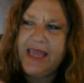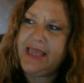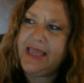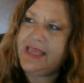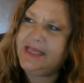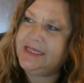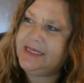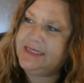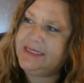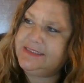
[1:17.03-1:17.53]

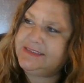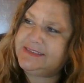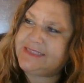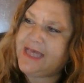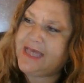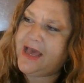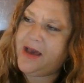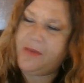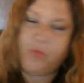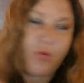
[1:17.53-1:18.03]
is
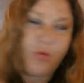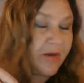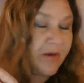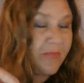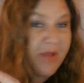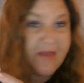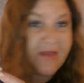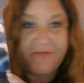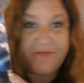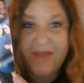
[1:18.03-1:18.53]
one of
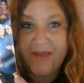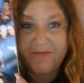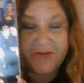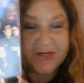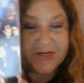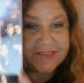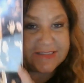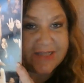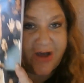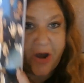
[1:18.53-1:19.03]
my
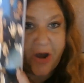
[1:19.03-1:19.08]
favorites.